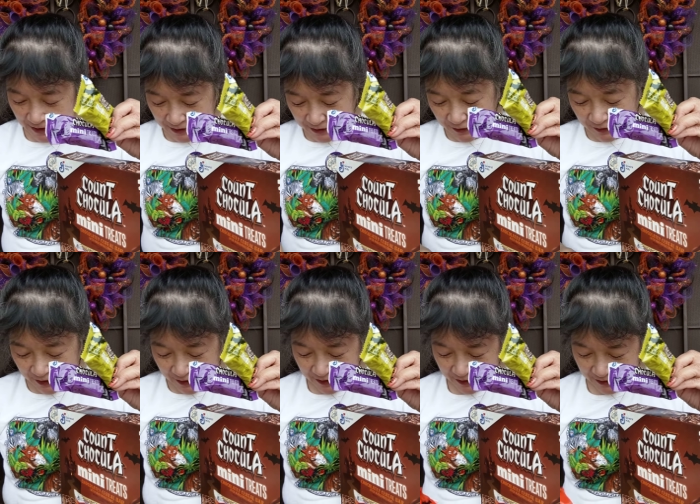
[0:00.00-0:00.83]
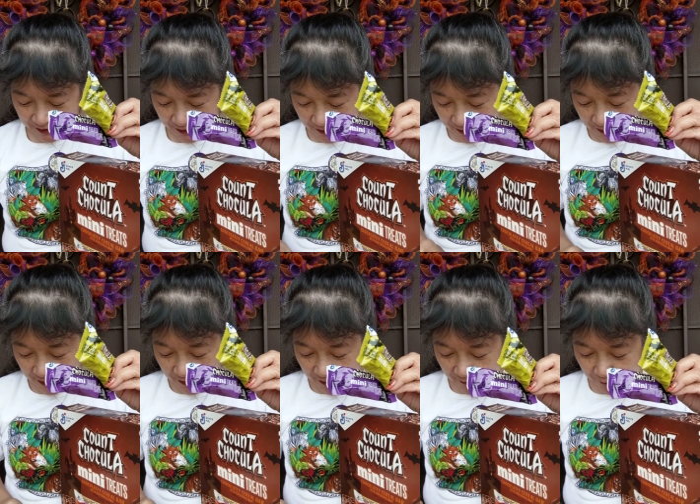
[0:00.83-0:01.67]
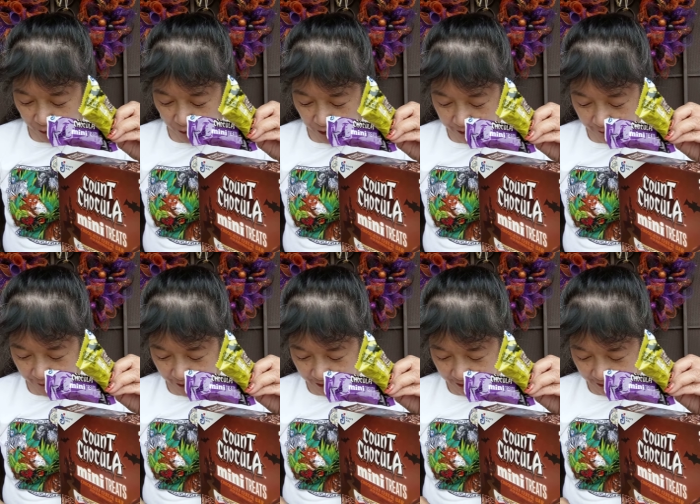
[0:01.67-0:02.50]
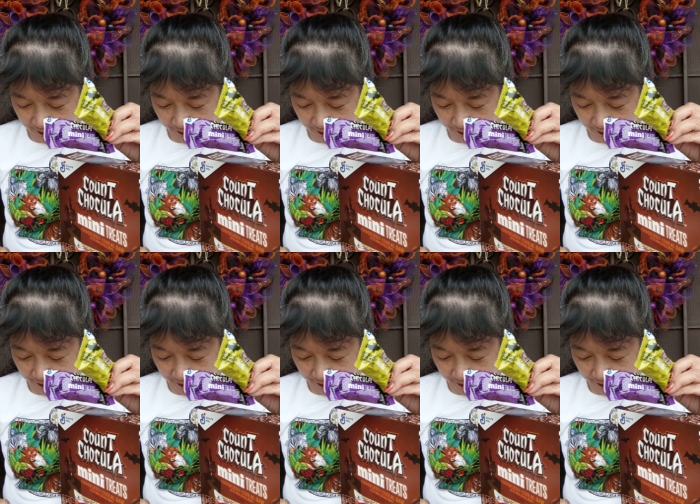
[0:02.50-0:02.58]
So there are four different